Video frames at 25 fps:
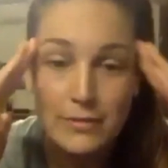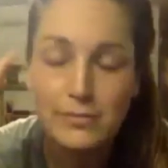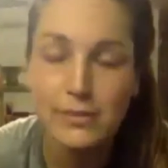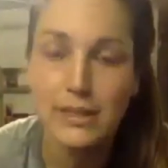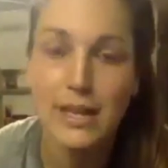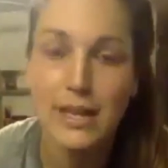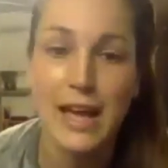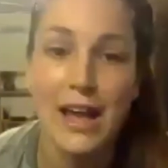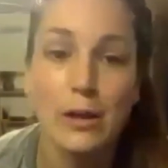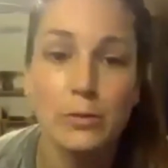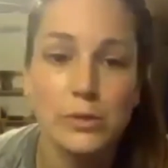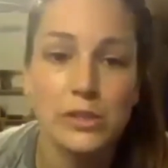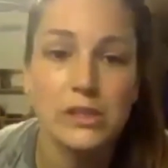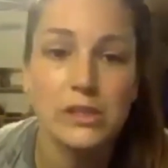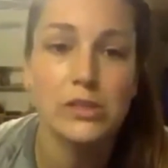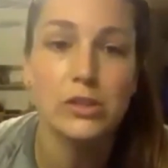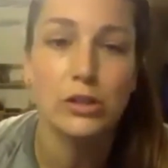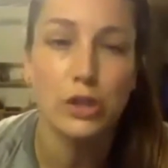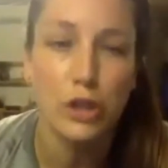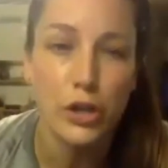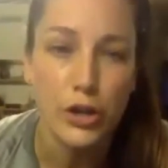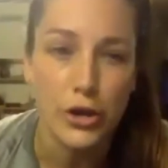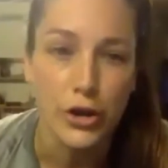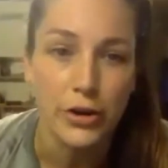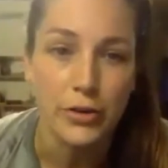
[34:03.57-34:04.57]
That helps us
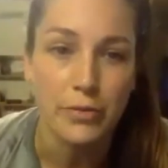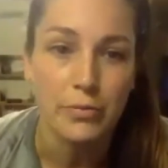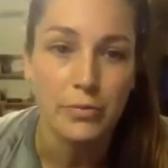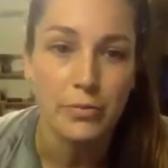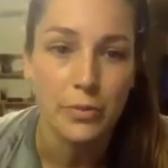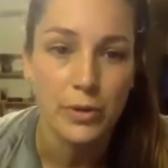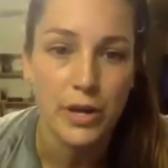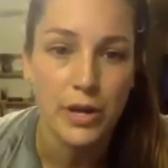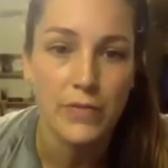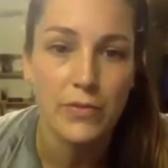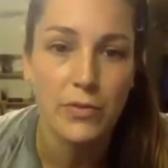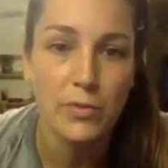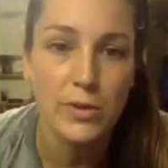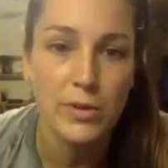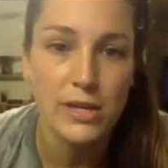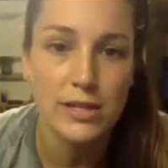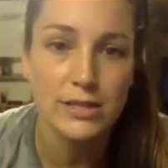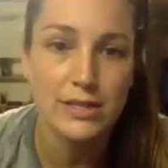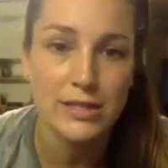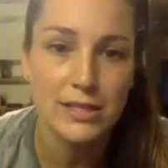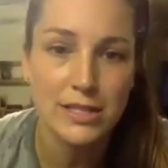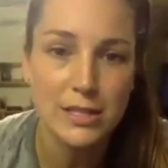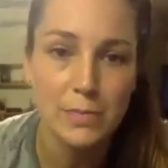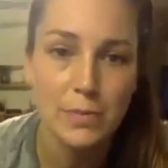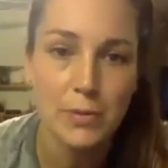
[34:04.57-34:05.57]
learn. Whenever we can
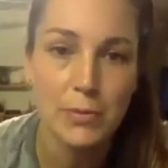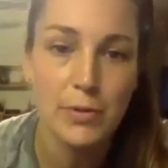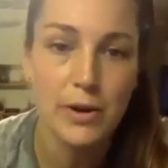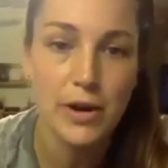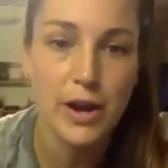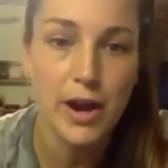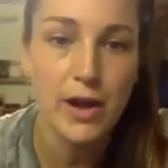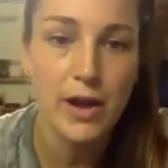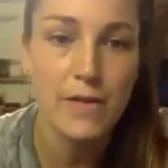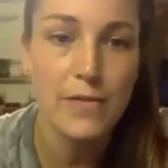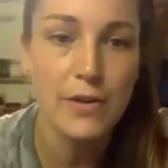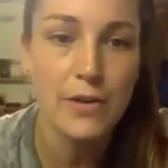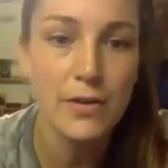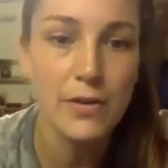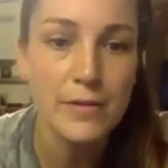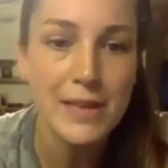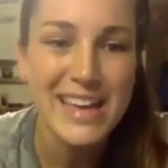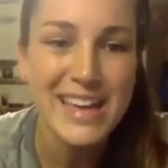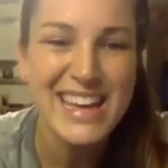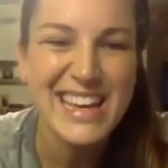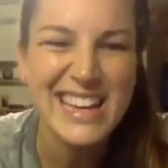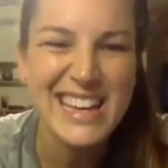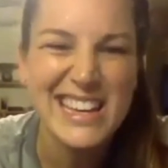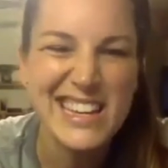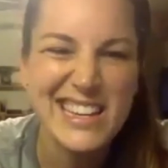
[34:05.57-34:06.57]
sleep and recover,
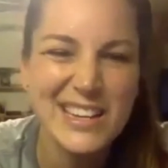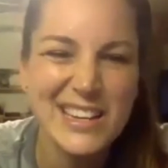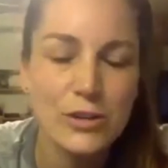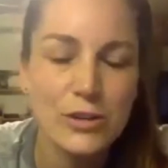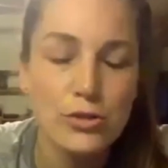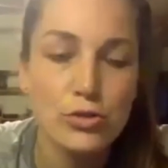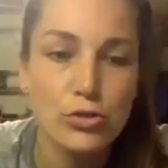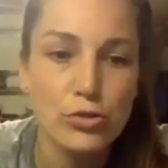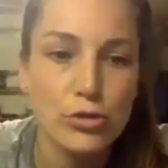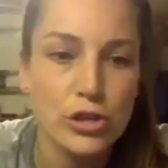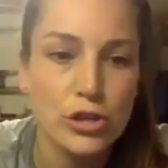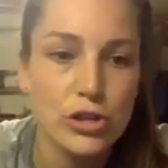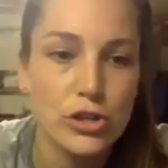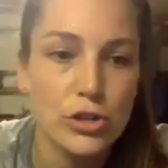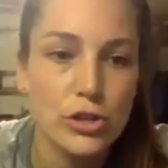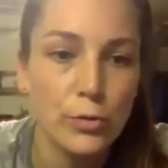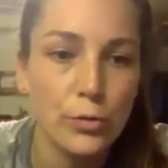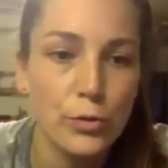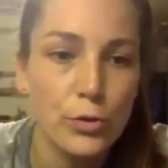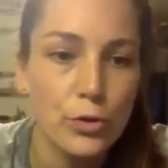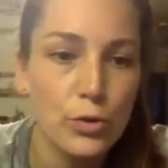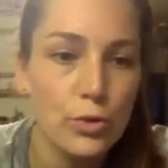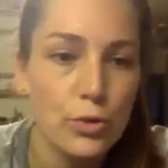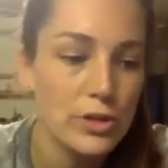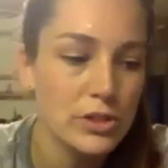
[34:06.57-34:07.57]
eating nutritious
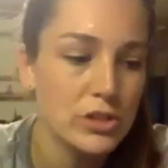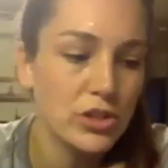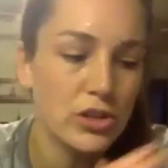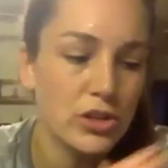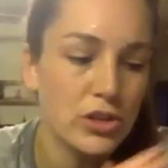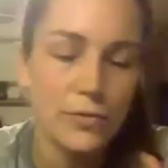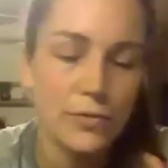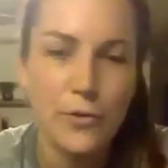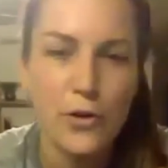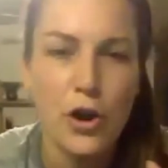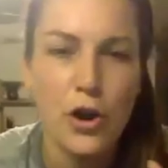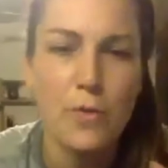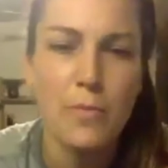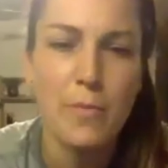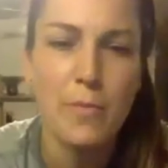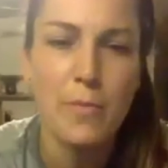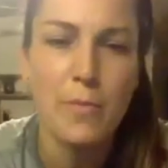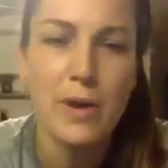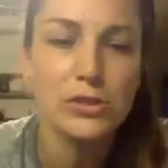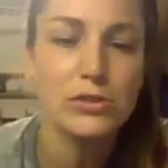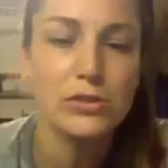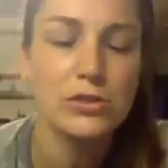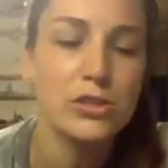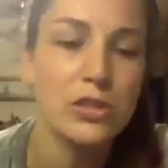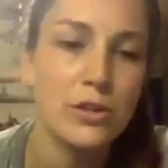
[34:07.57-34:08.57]
food is good for our
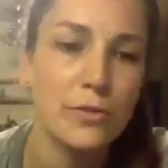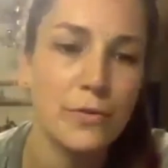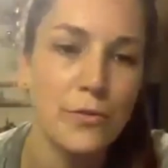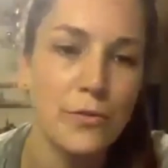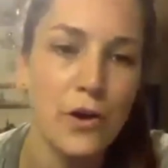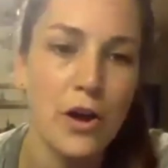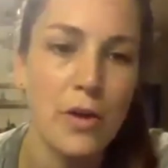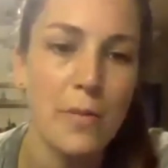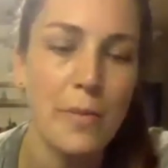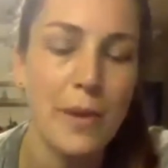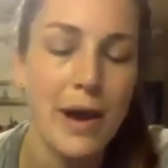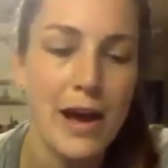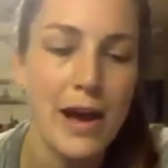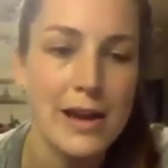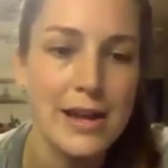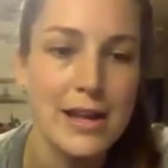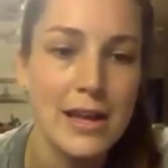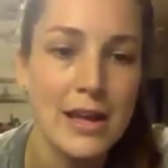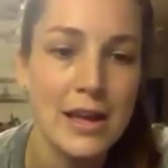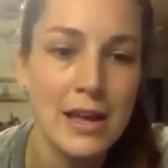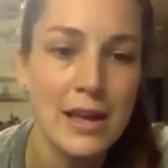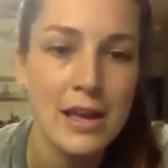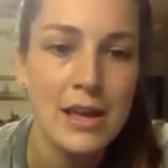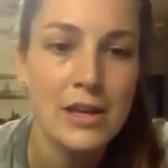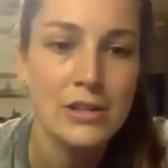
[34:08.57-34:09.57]
muscles, good for our
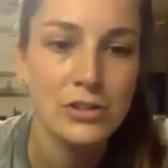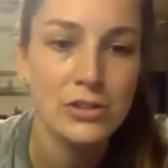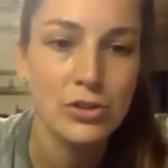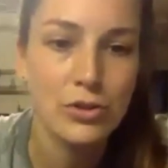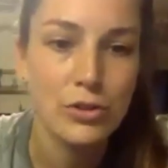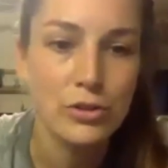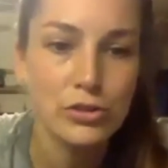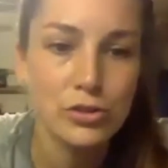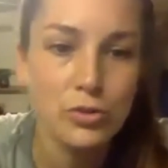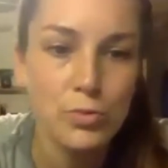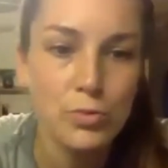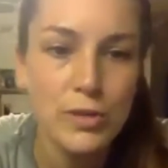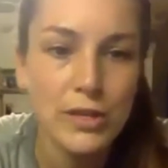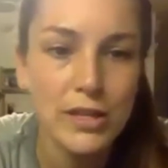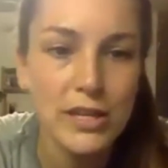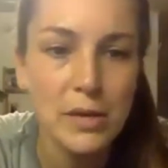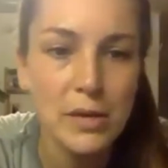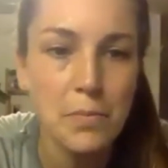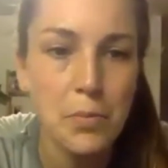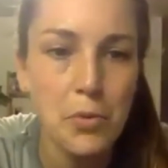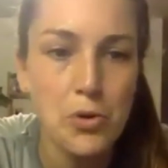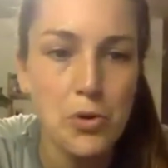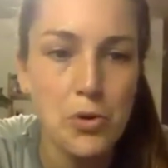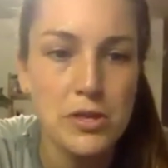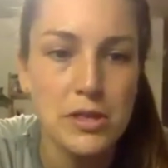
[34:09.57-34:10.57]
body, so those are really
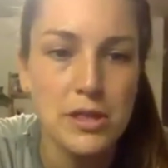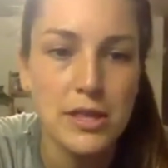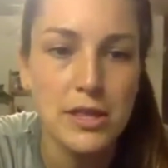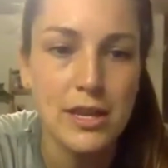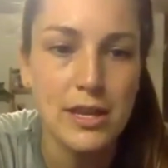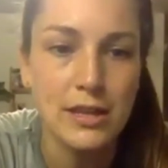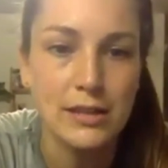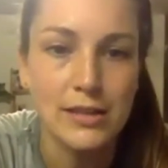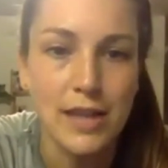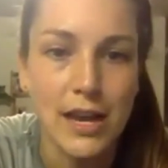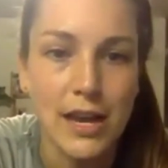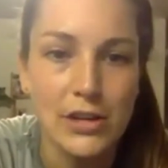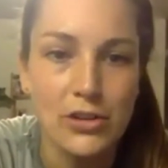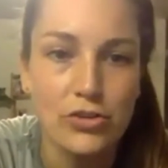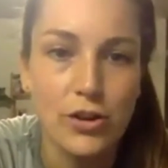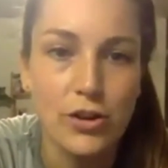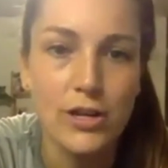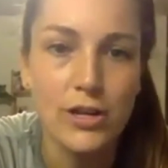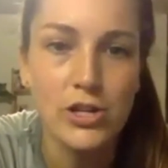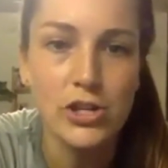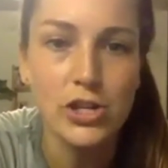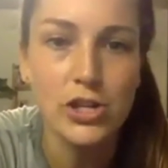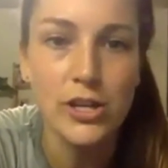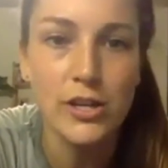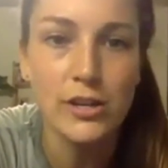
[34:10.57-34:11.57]
important things.
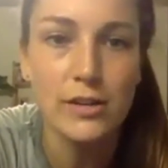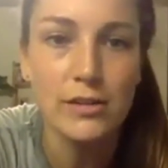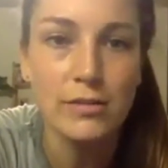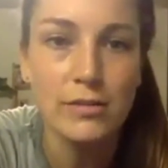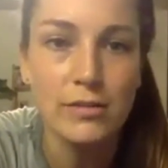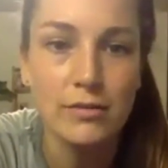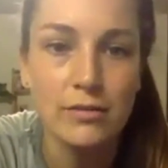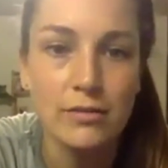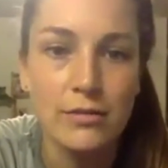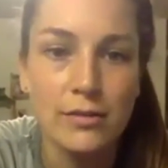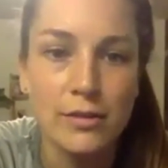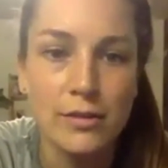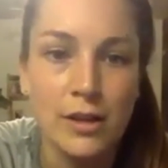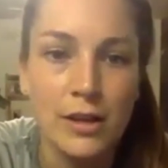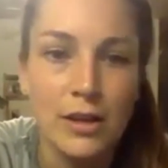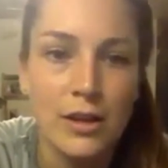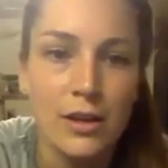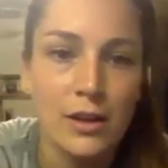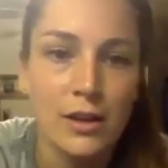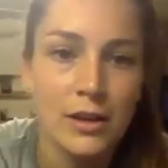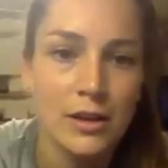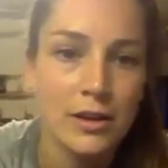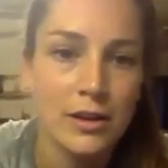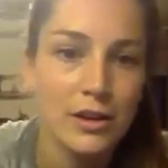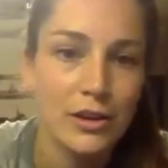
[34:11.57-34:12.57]
Hydration,
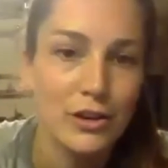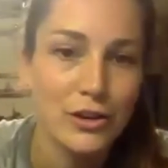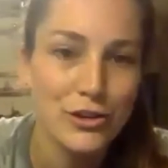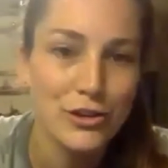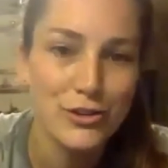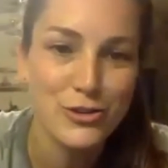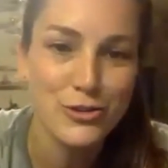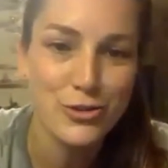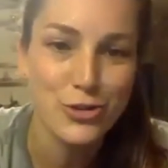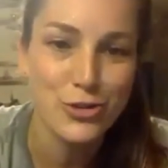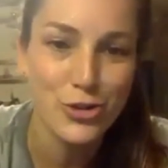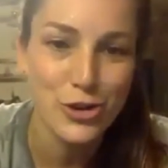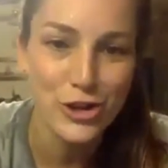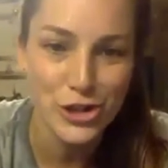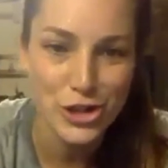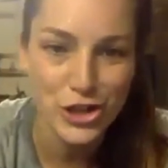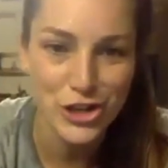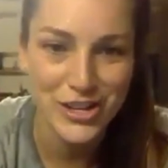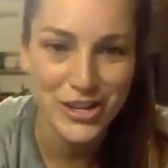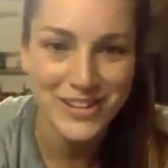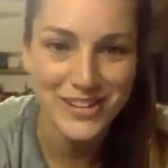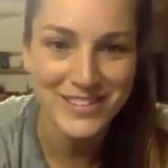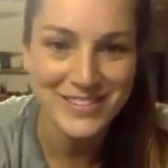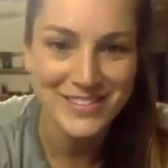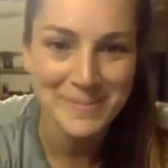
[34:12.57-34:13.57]
good
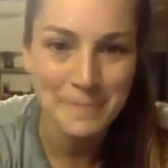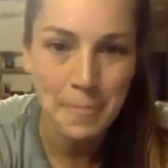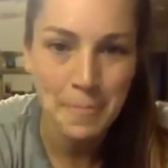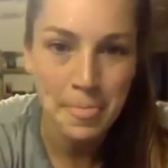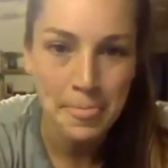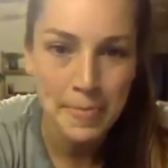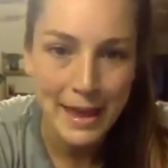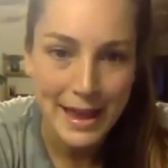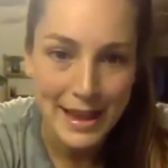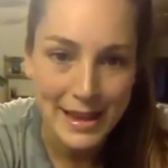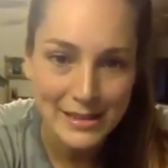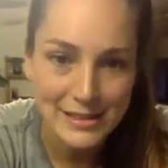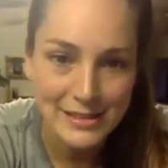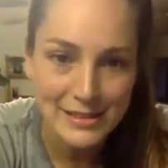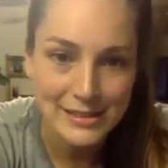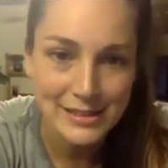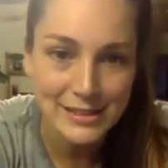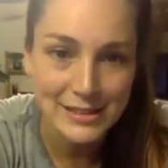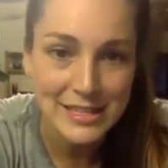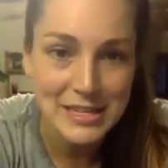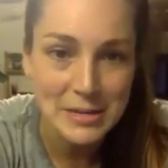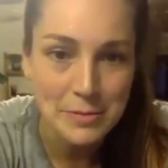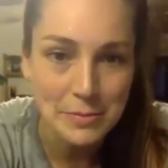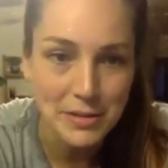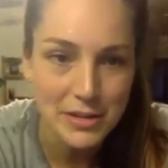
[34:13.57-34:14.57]
nutrition, and
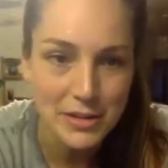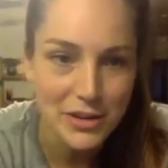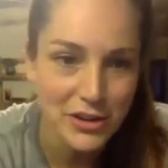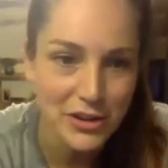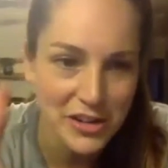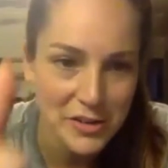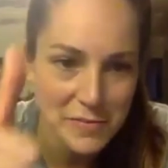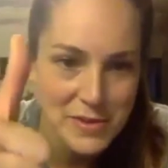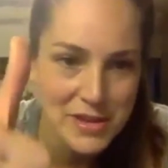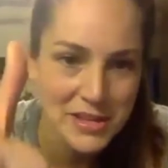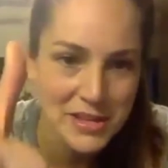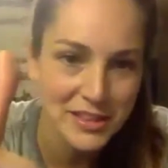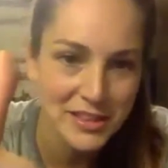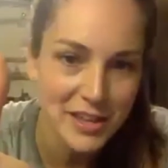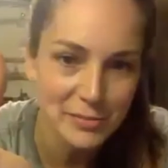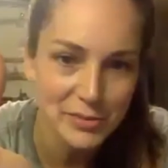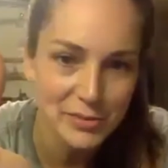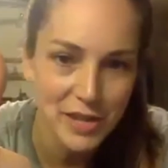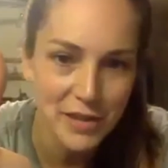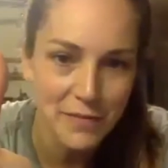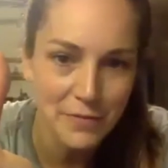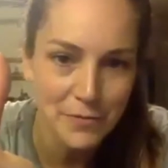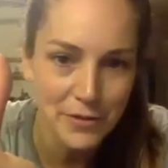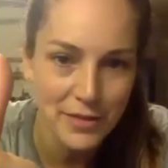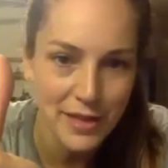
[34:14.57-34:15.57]
sleep. Can y'all give me a thumbs
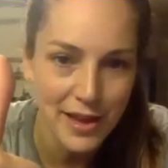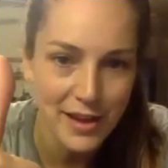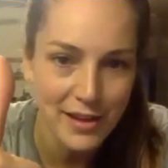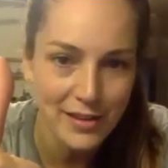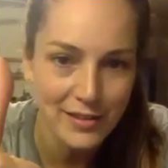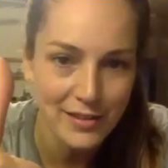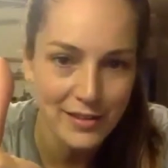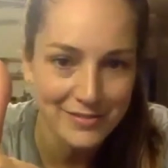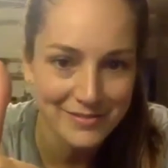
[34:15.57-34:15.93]
up for that?